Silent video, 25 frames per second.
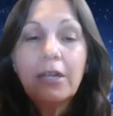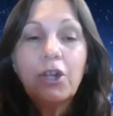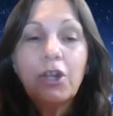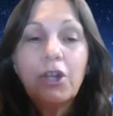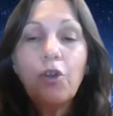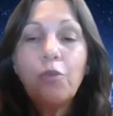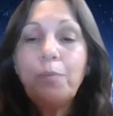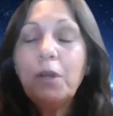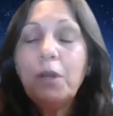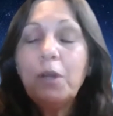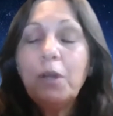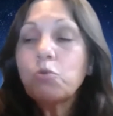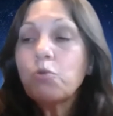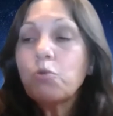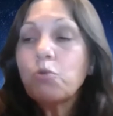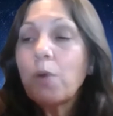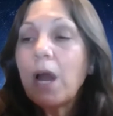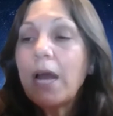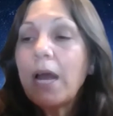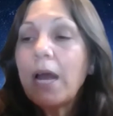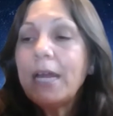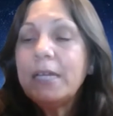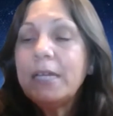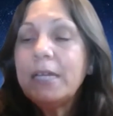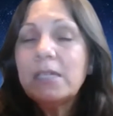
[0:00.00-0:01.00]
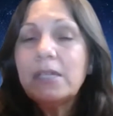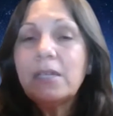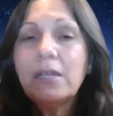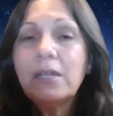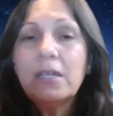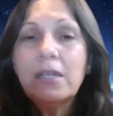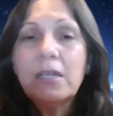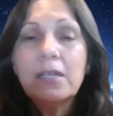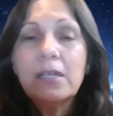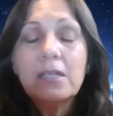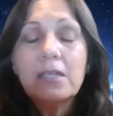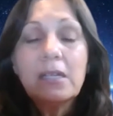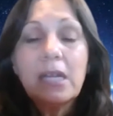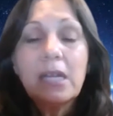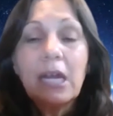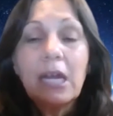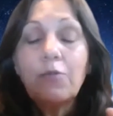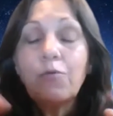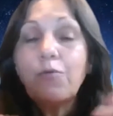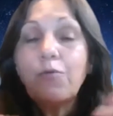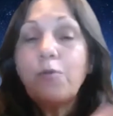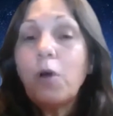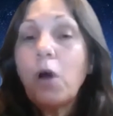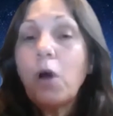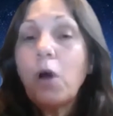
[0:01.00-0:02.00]
There have been rises
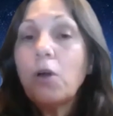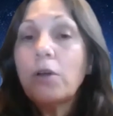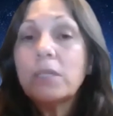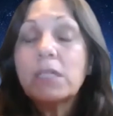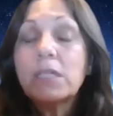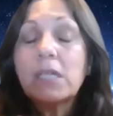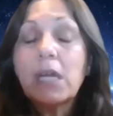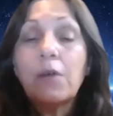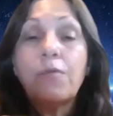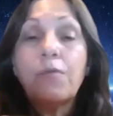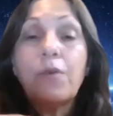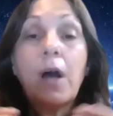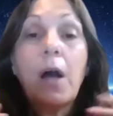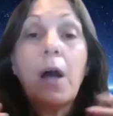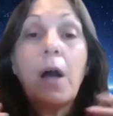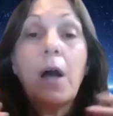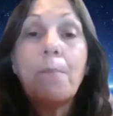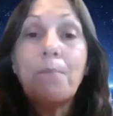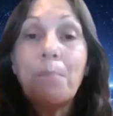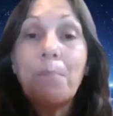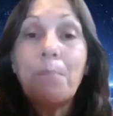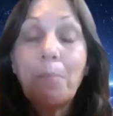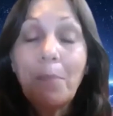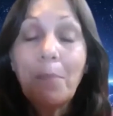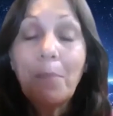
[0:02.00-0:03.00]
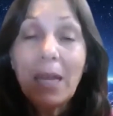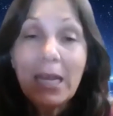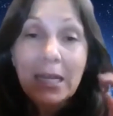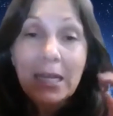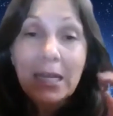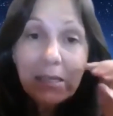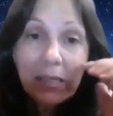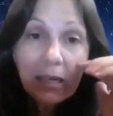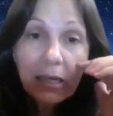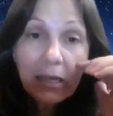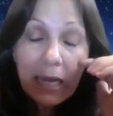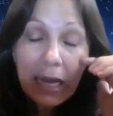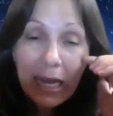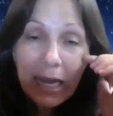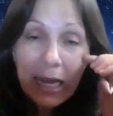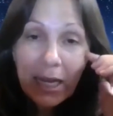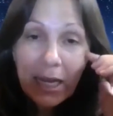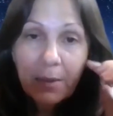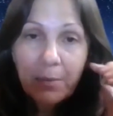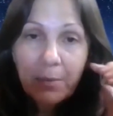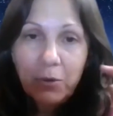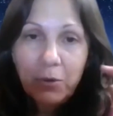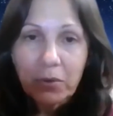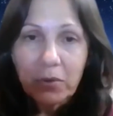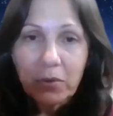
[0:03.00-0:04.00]
and falls of amazing
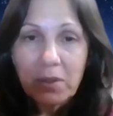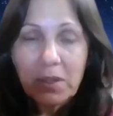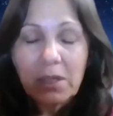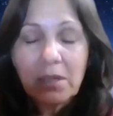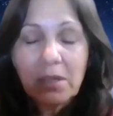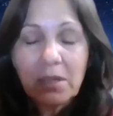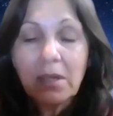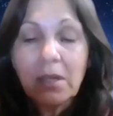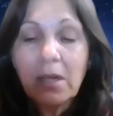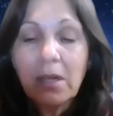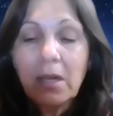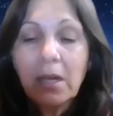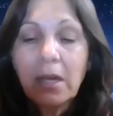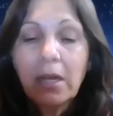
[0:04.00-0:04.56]
animals.